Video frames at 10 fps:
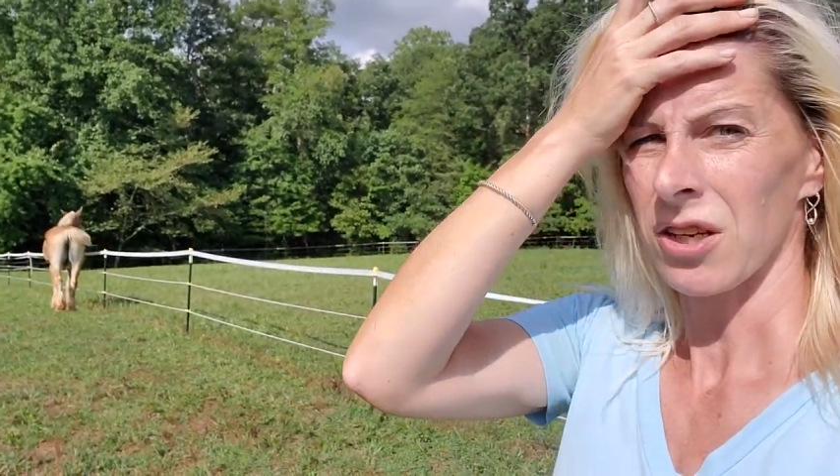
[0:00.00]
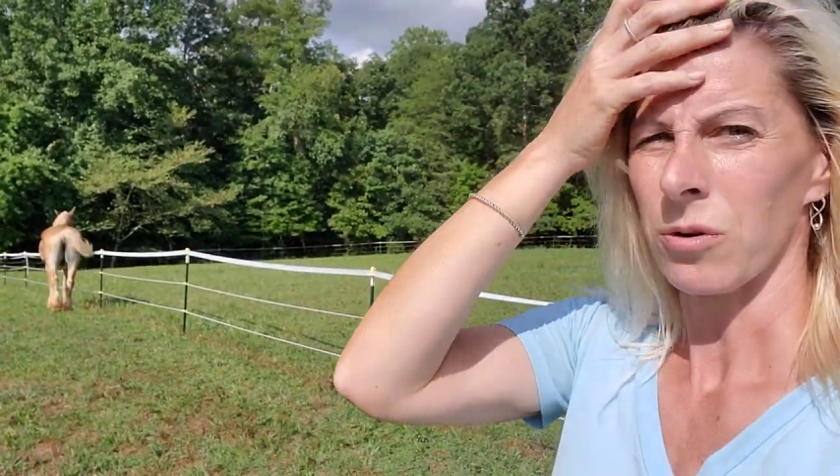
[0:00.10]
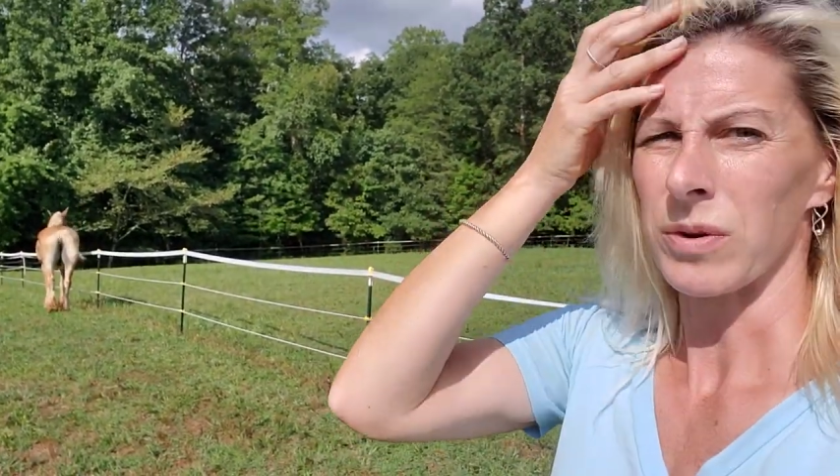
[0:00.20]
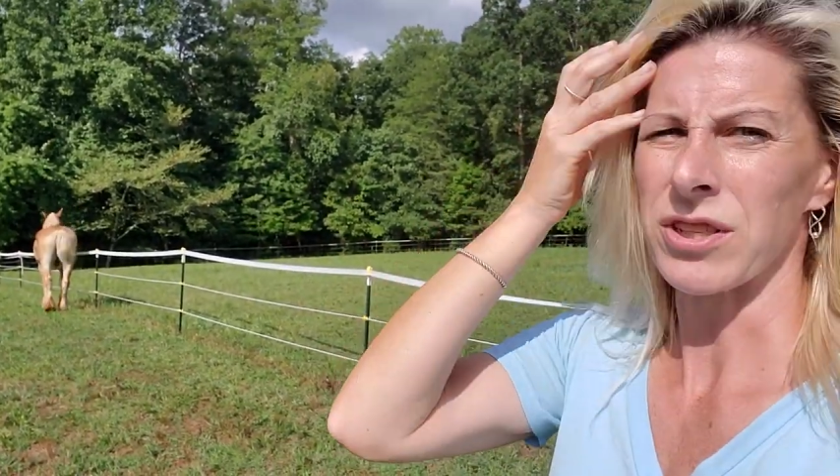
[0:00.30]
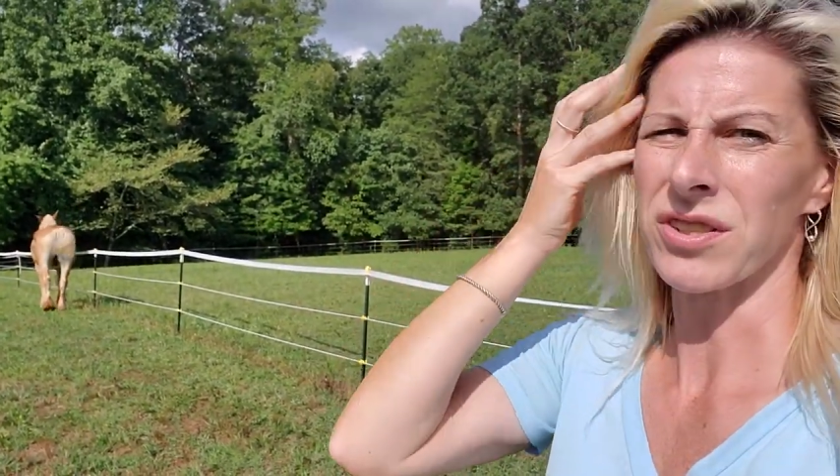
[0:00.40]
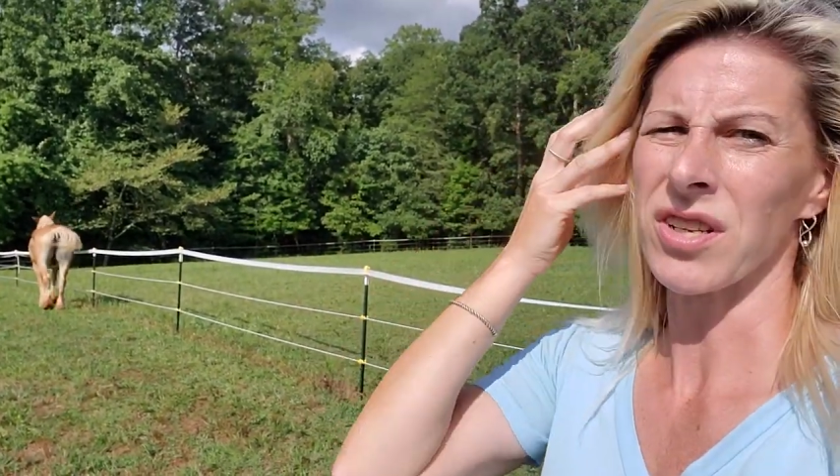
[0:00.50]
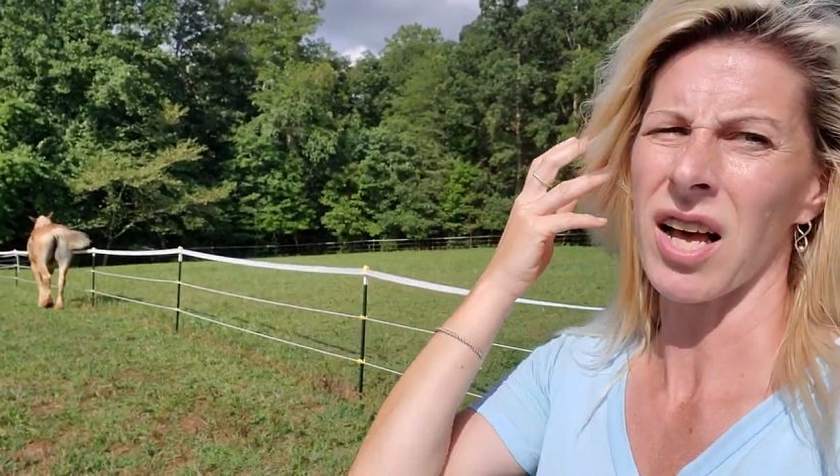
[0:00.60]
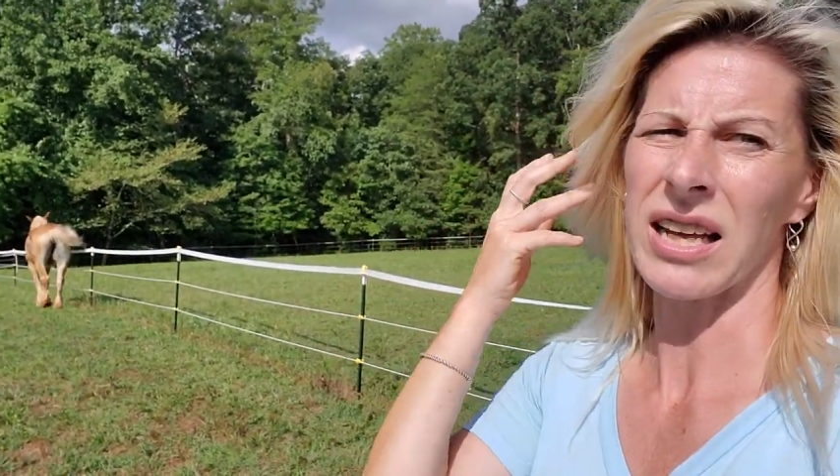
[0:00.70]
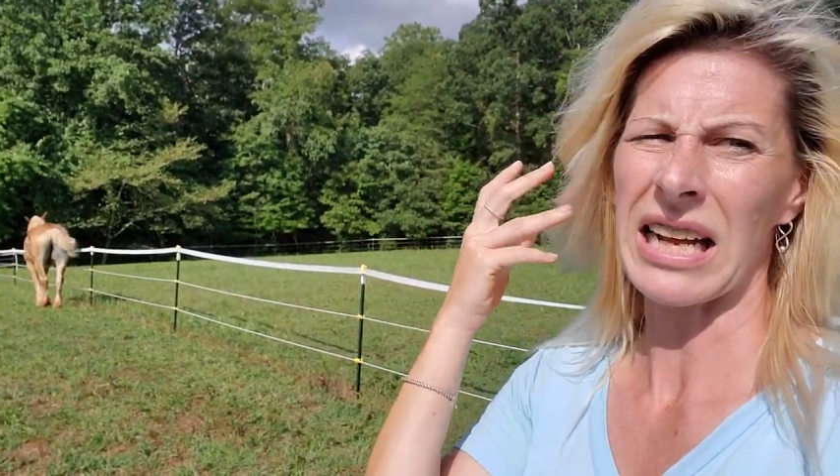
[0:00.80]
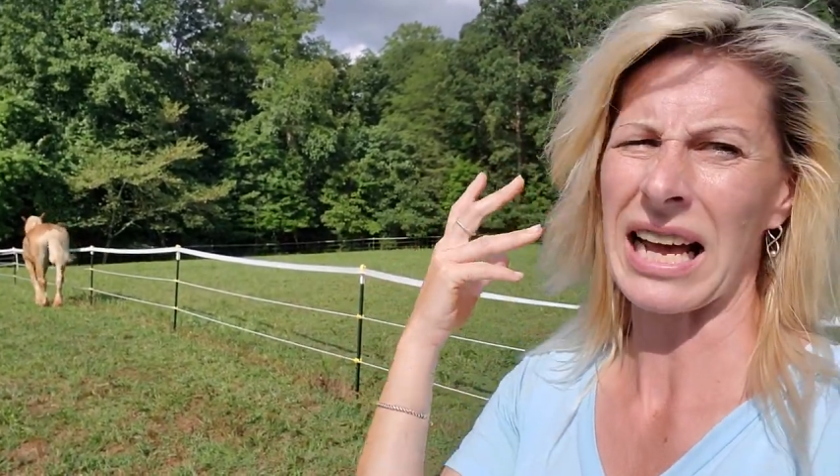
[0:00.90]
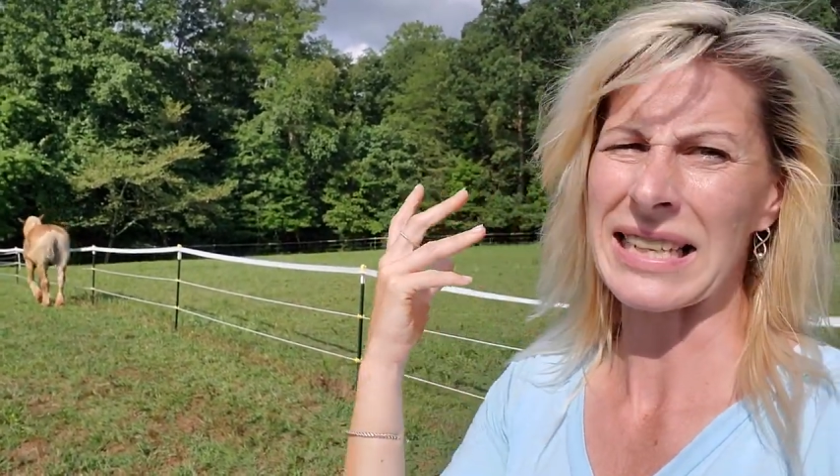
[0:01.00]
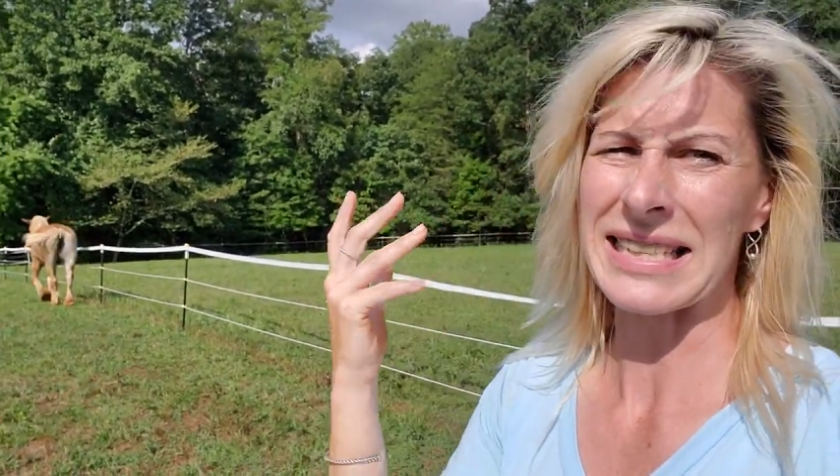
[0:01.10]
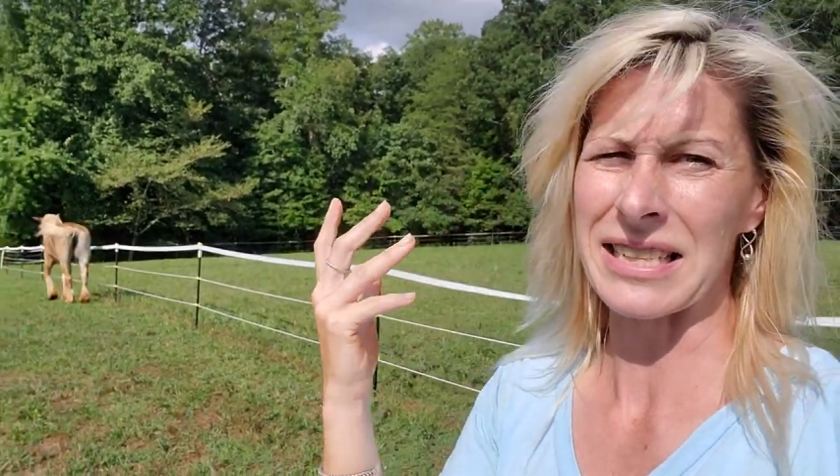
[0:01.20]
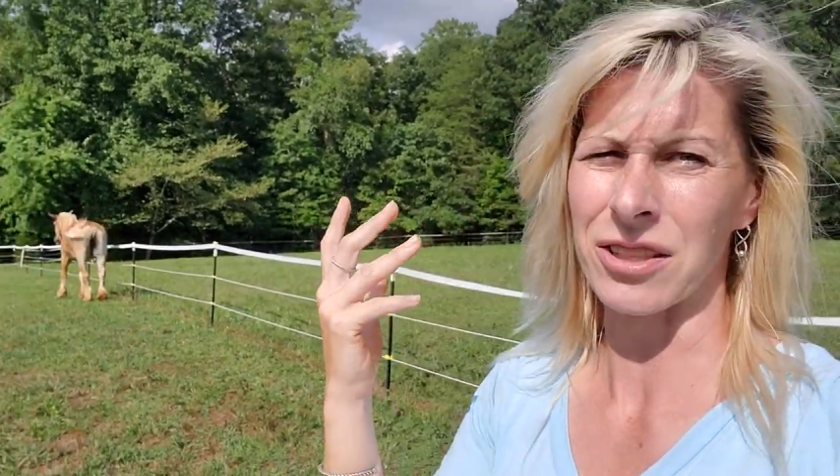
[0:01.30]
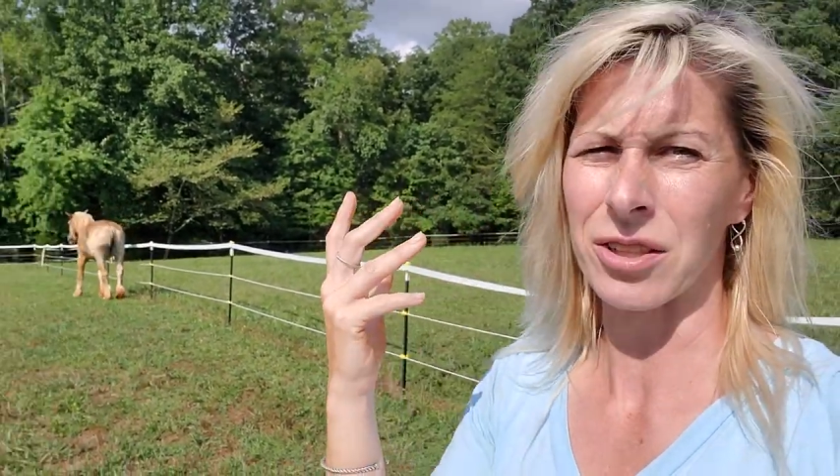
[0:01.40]
which is not
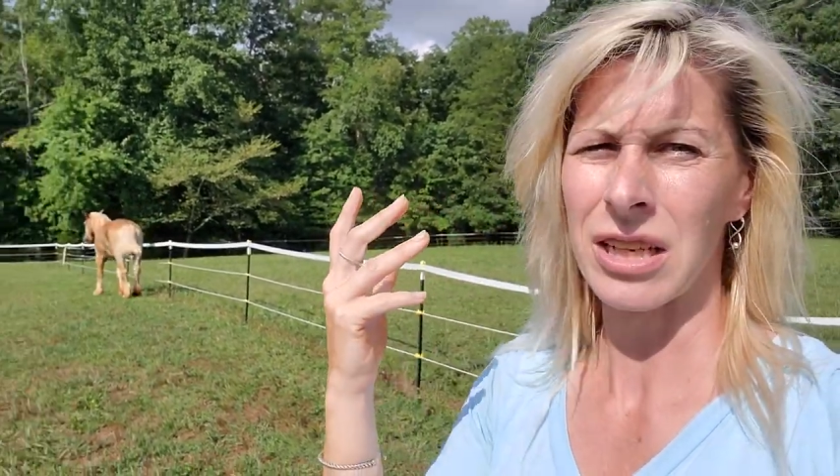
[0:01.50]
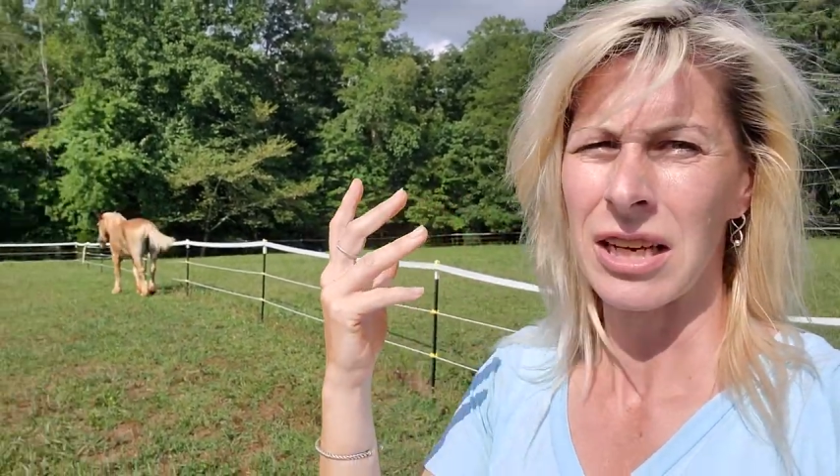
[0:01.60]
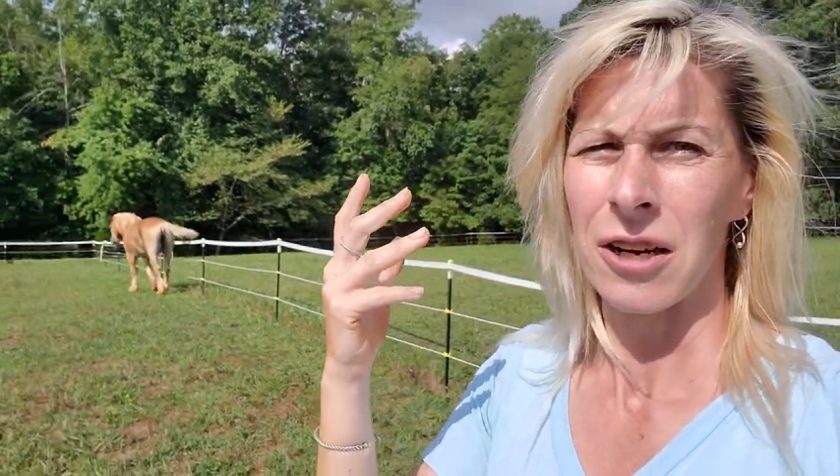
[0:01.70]
ideal